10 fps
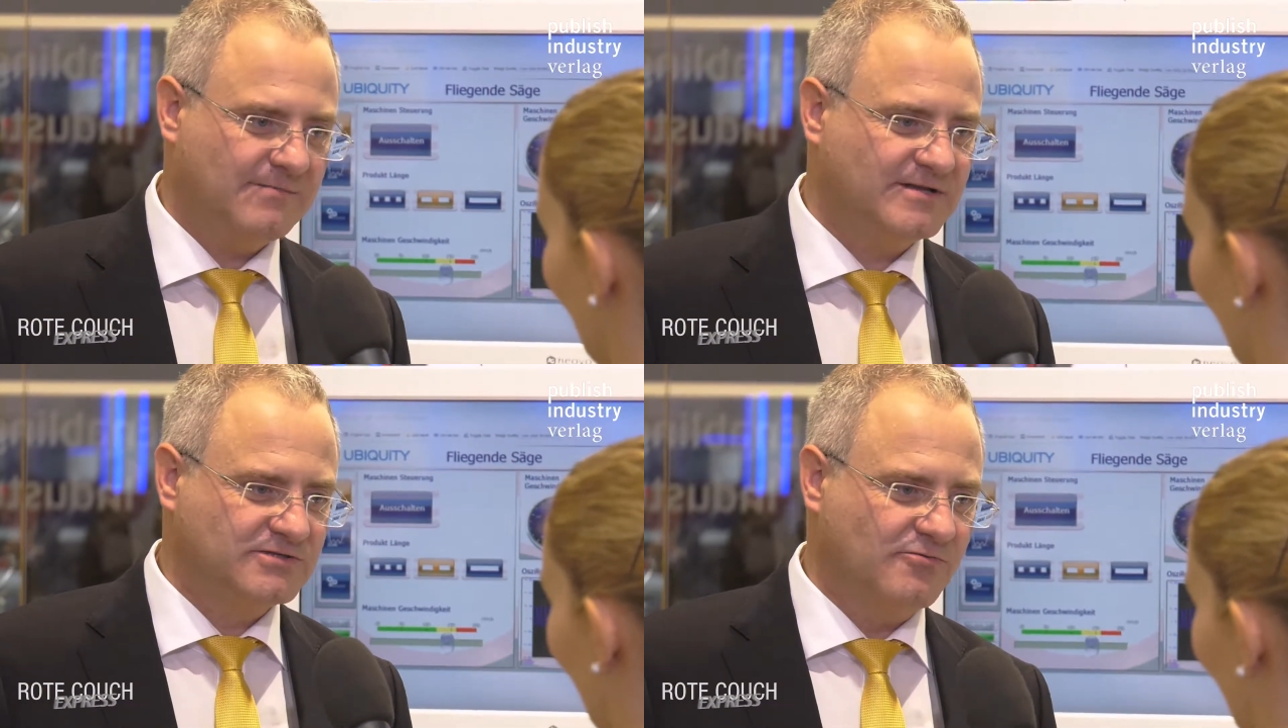
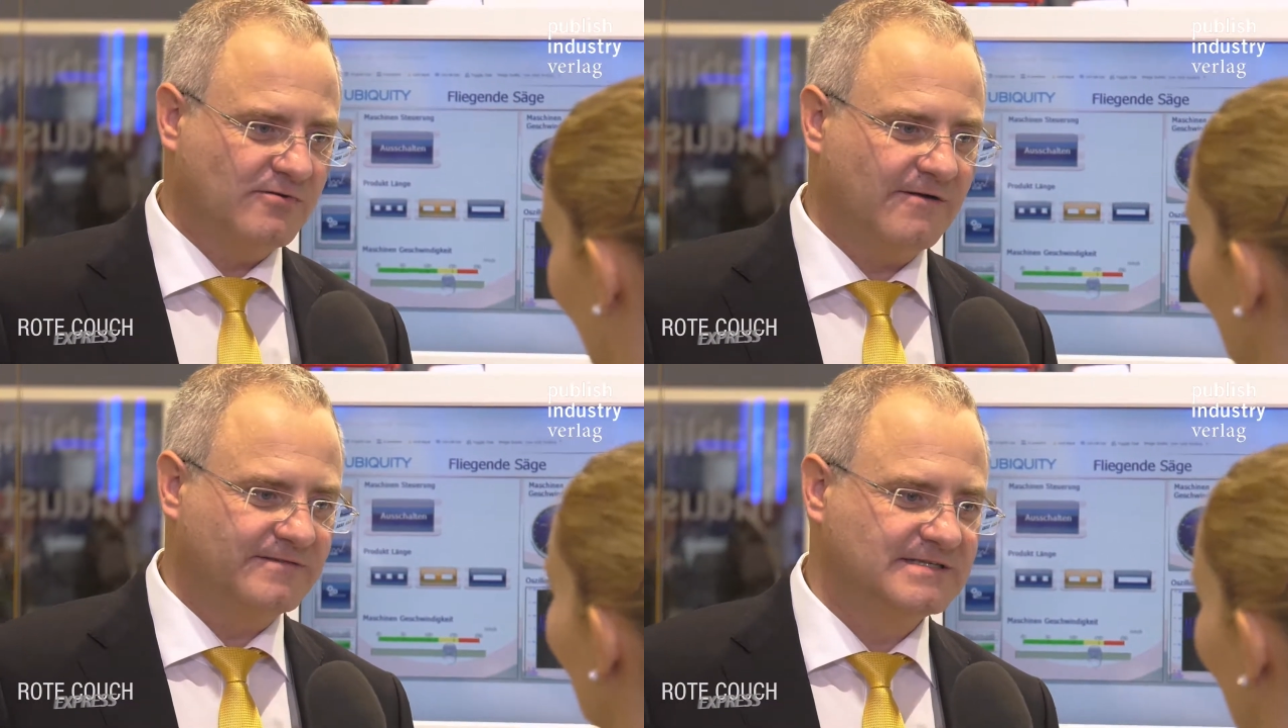further
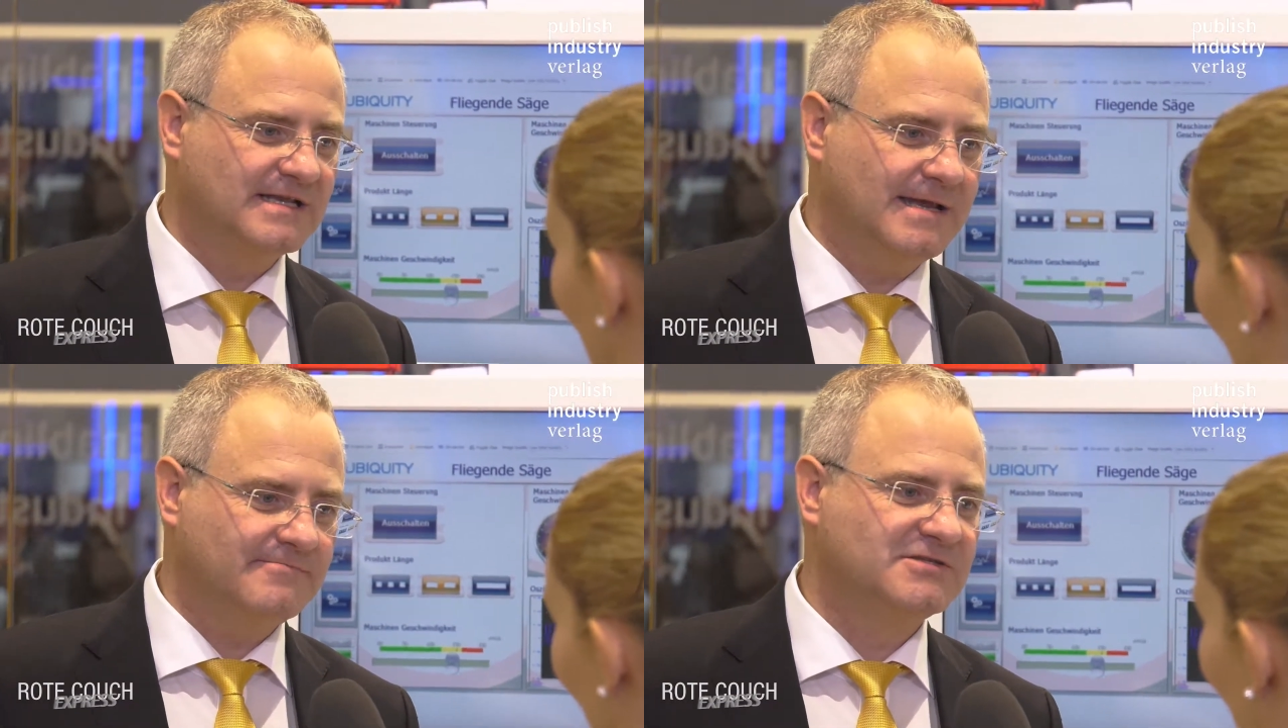
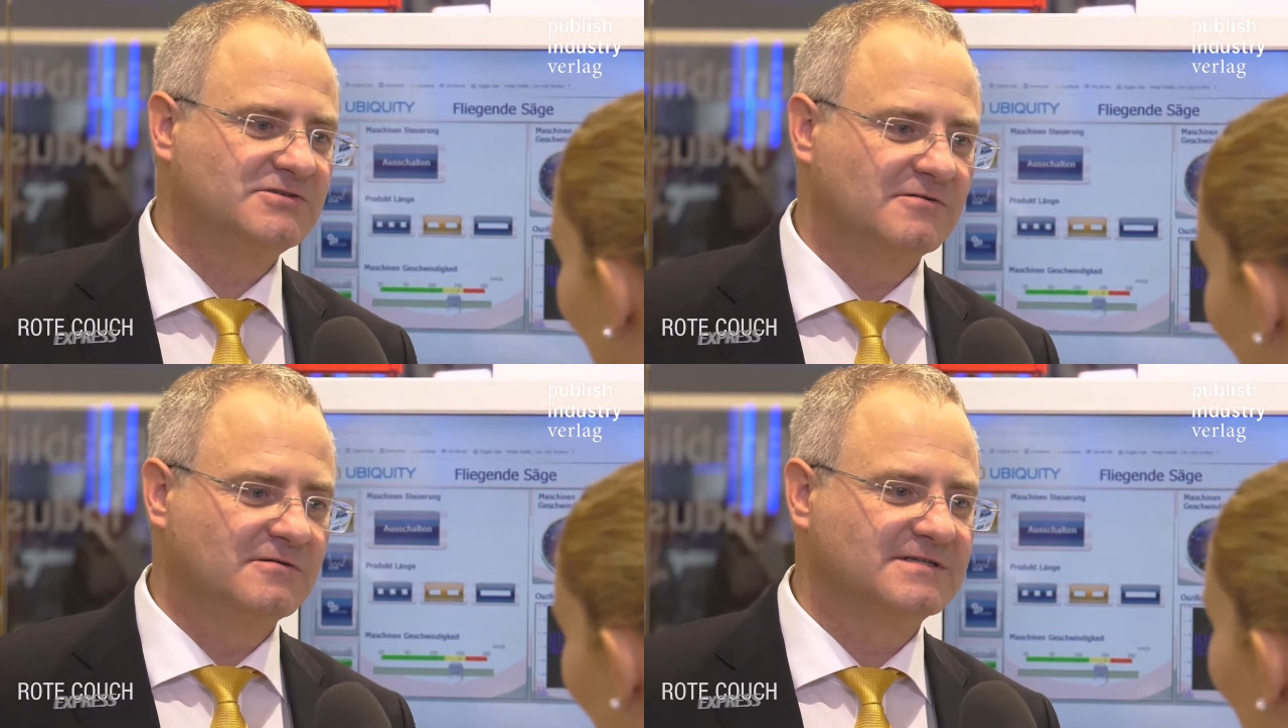advantages are
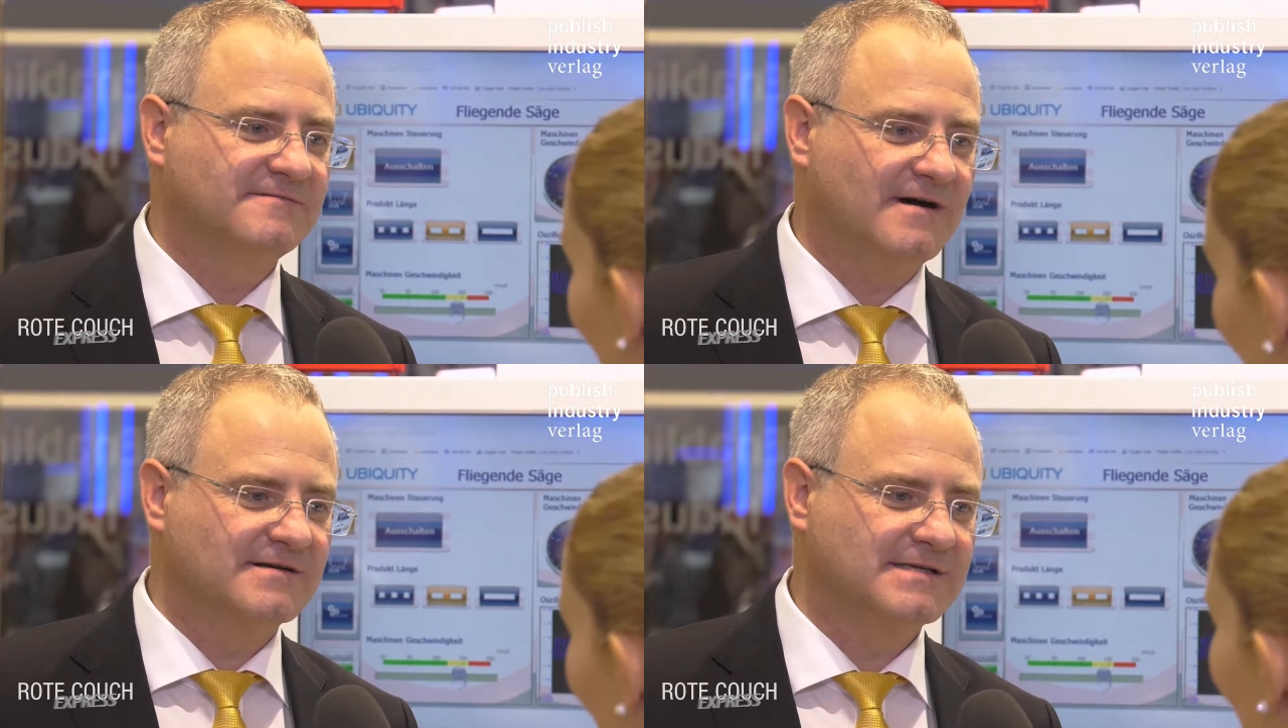that,
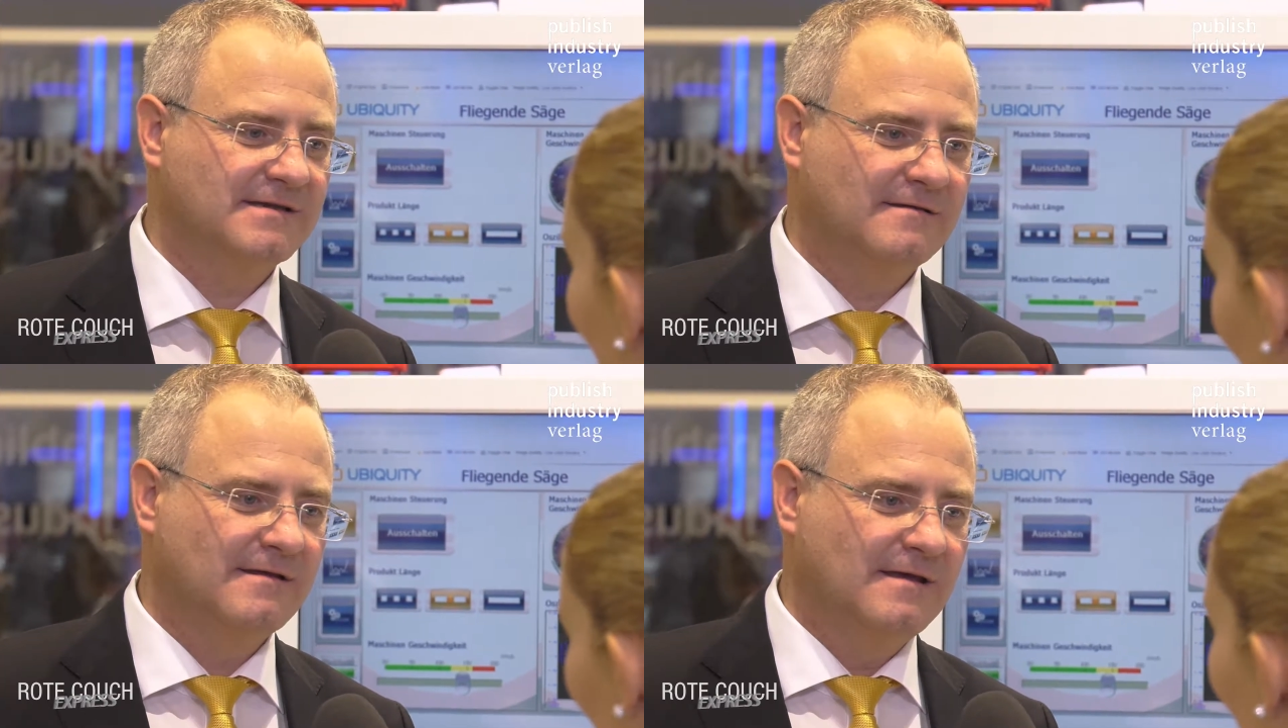especially
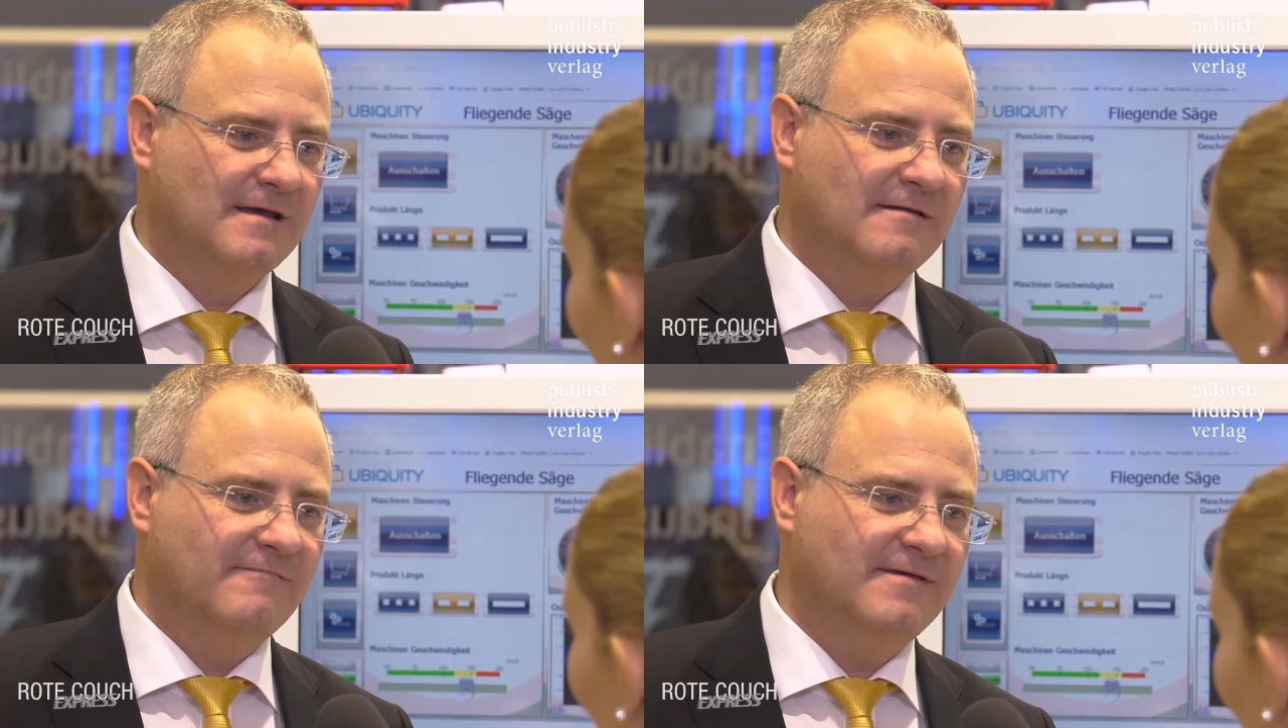in
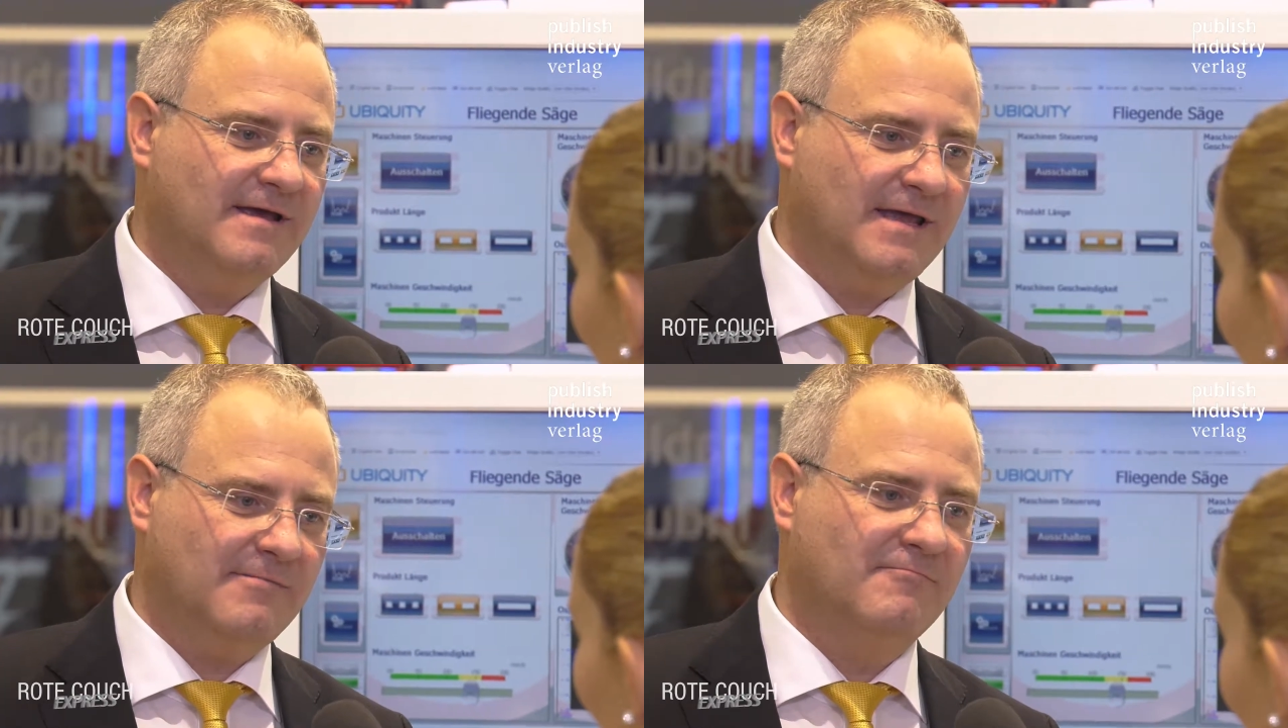relation to
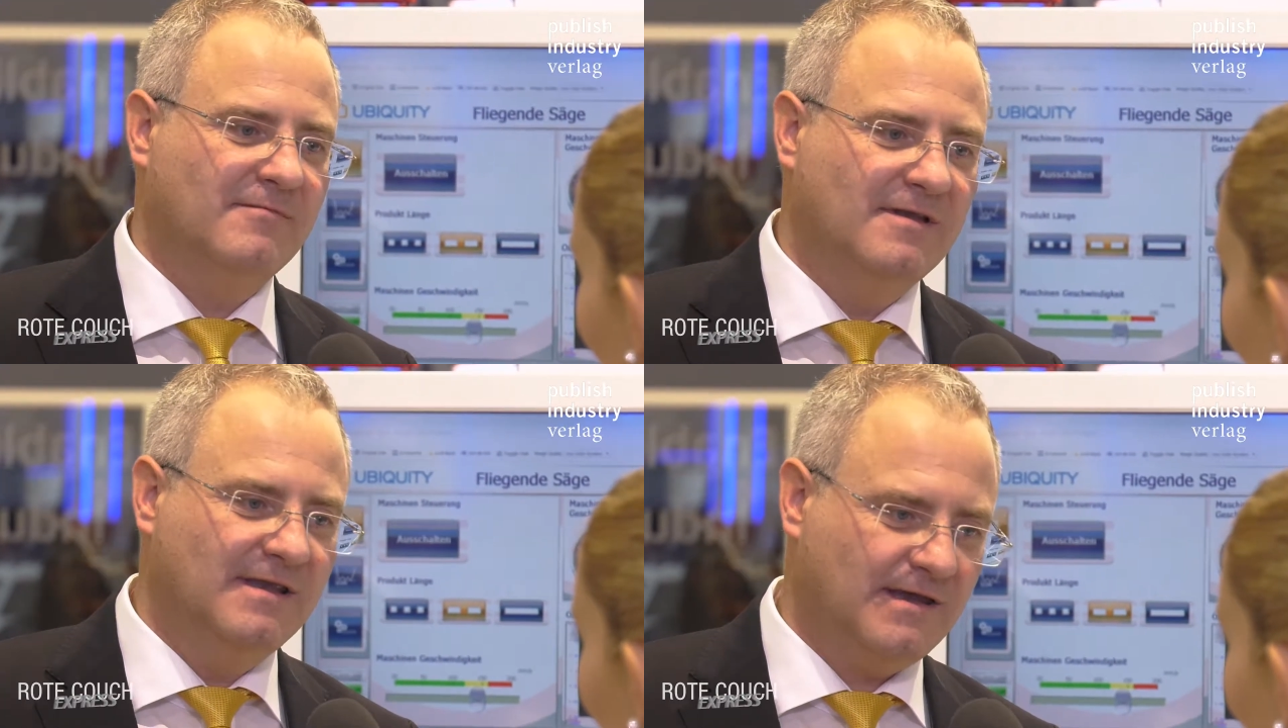this
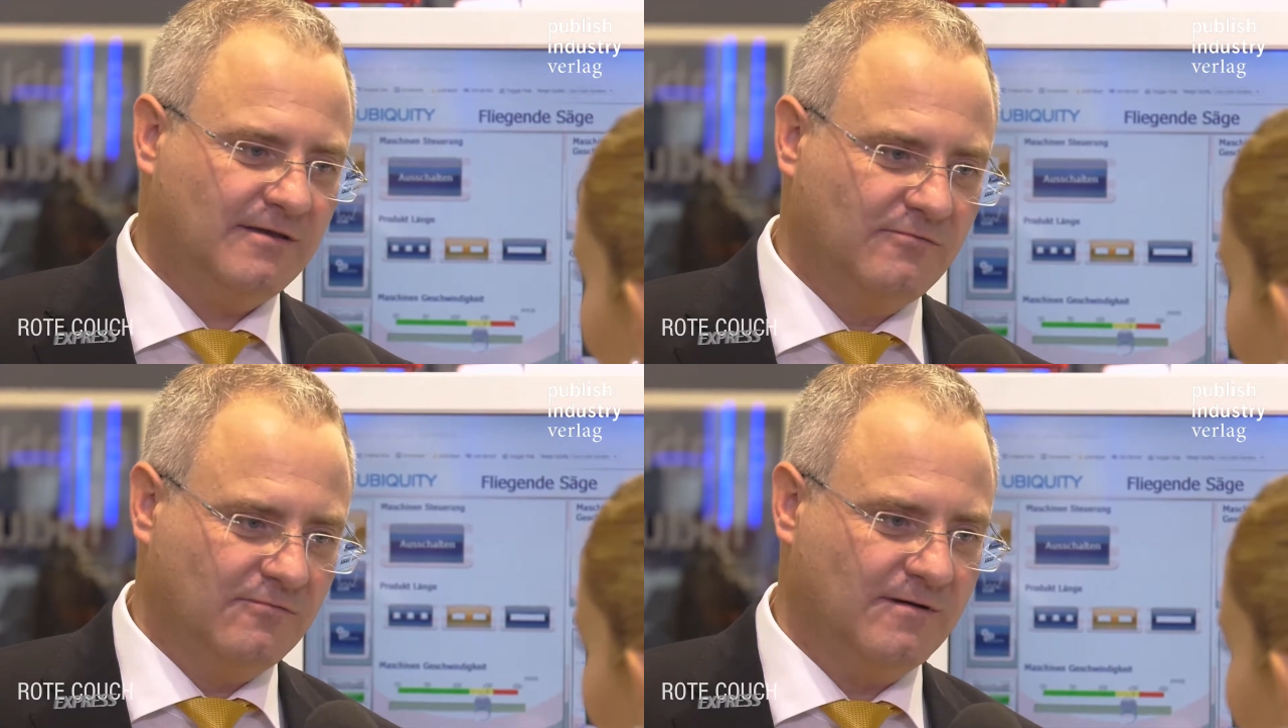lifecycle
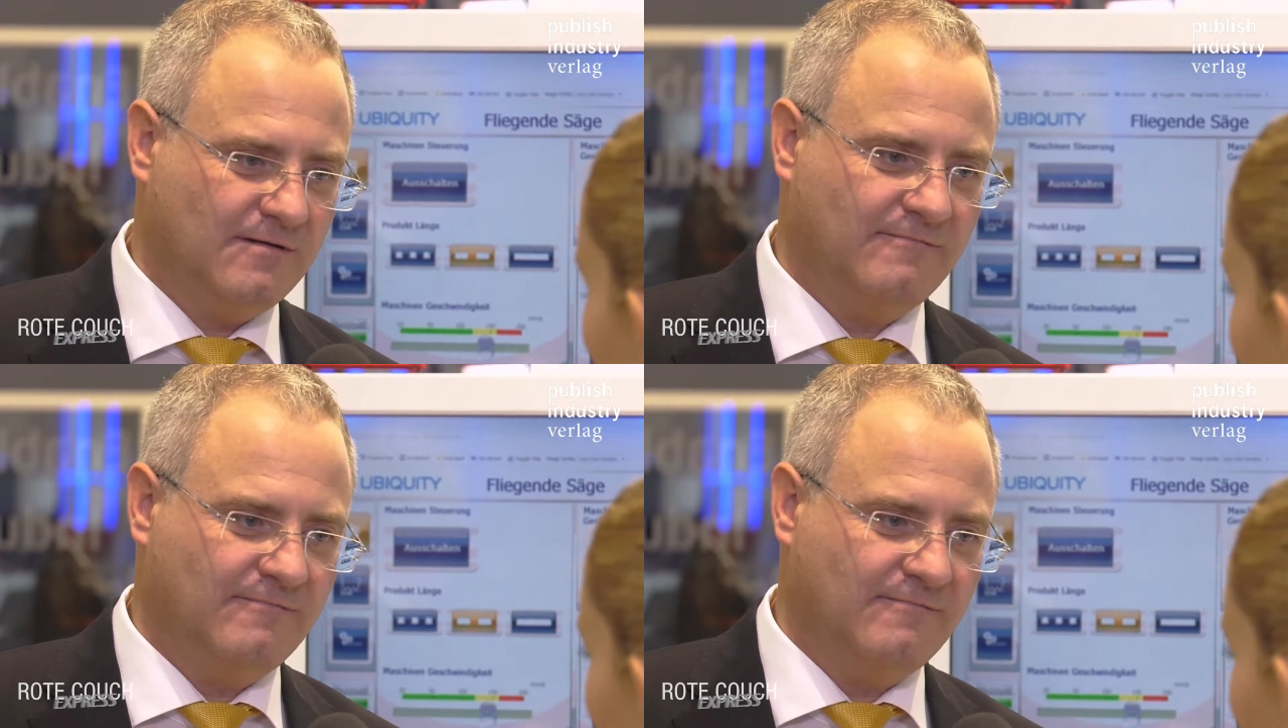phase,